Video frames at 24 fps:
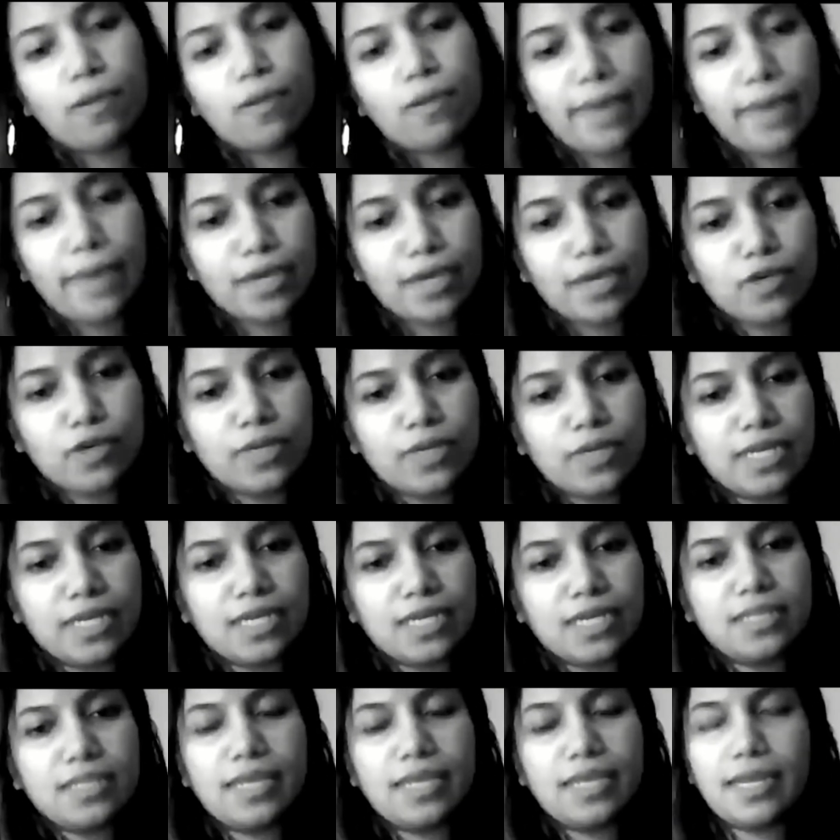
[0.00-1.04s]
to India, then
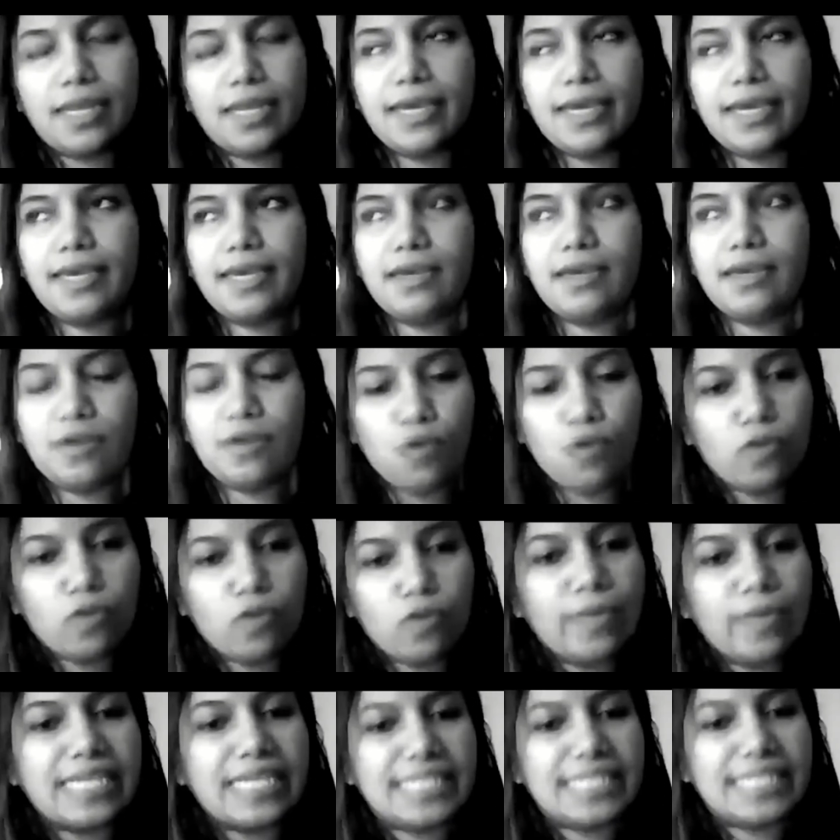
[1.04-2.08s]
I wrote my
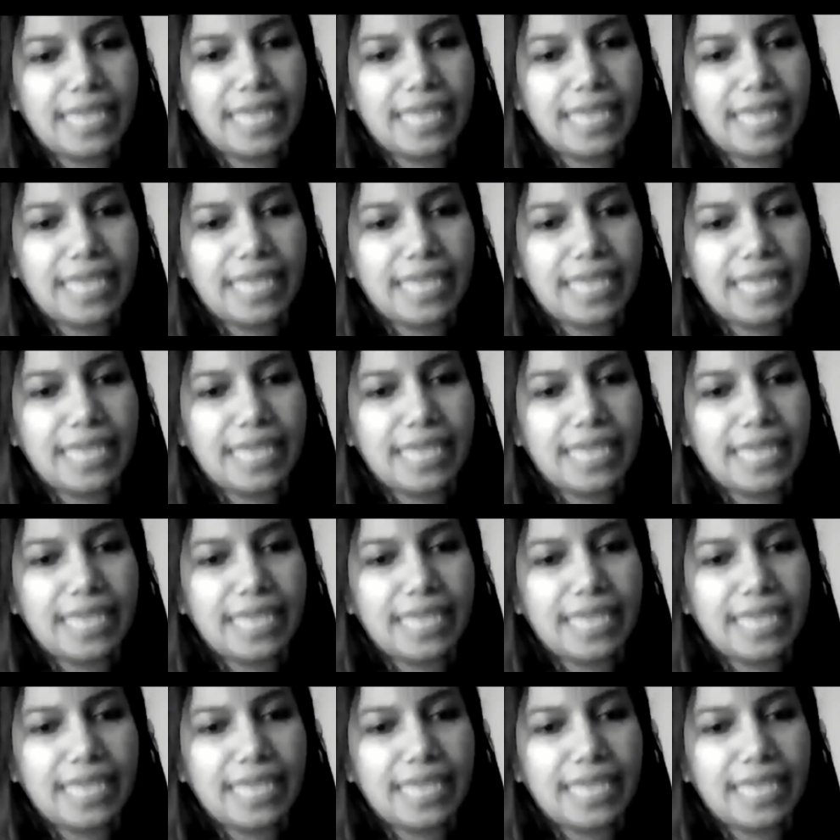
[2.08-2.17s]
snap,